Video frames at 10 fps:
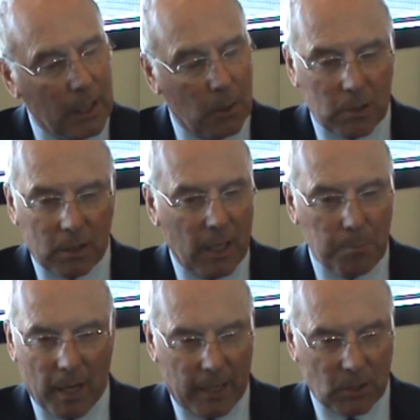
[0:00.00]
He was a
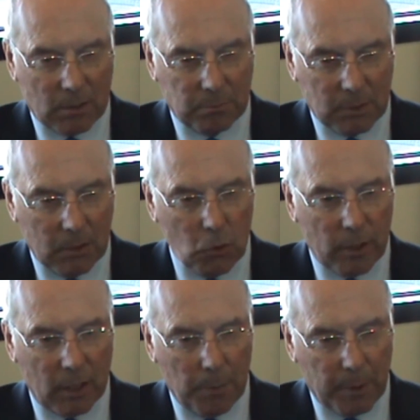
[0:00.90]
great manager. He knew
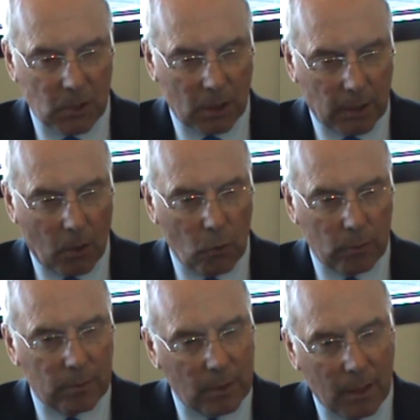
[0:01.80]
the game inside out,
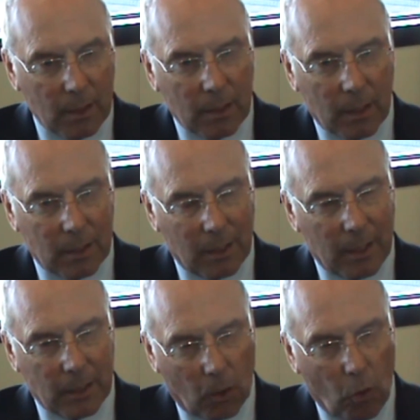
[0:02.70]
and you
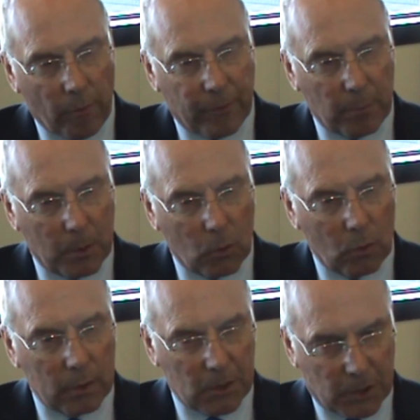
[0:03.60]
learned a lot from him, you
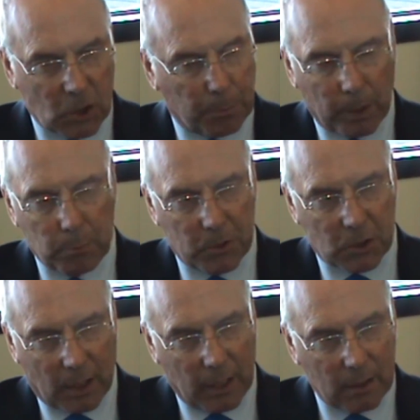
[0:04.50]
know, and his discipline was
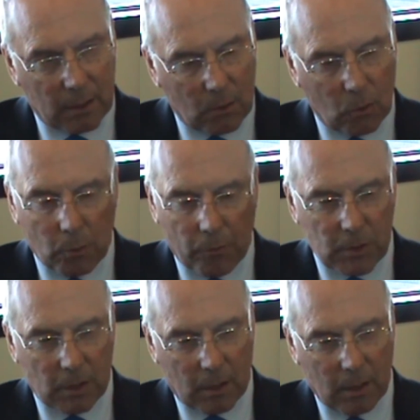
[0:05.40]
great. You know,
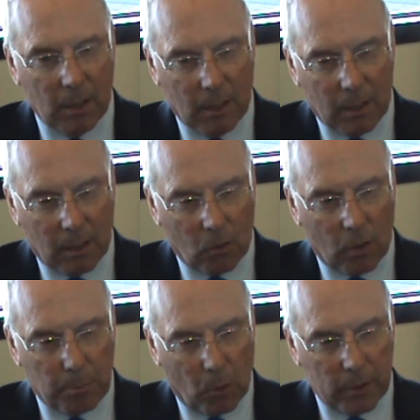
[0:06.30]
obviously a lot of
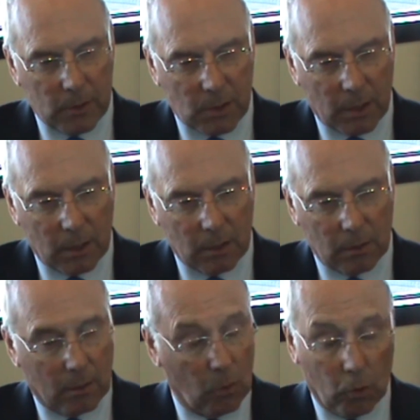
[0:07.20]
the boys, they
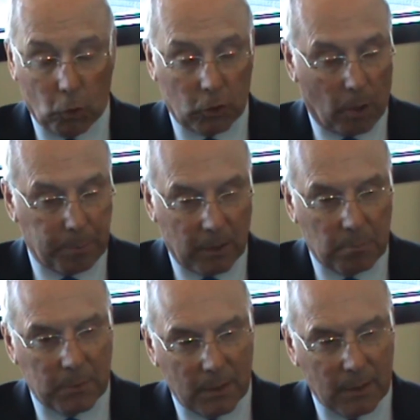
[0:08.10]
all looked up to
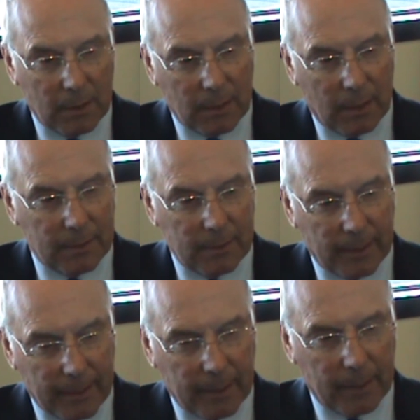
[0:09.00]
him, and
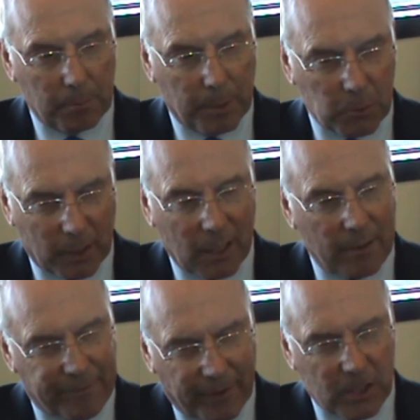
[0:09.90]
but he was a
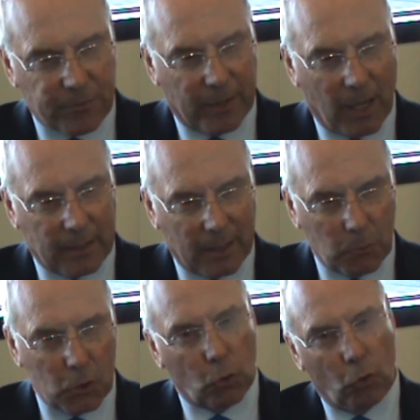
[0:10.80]
great fitness fanatic. We
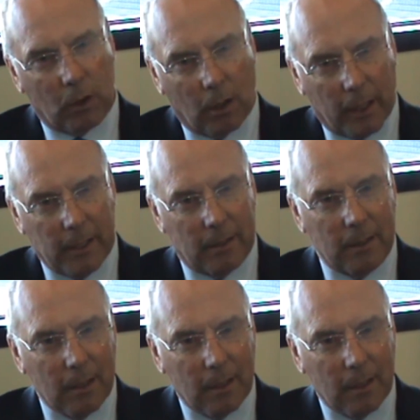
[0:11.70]
used to go to Glen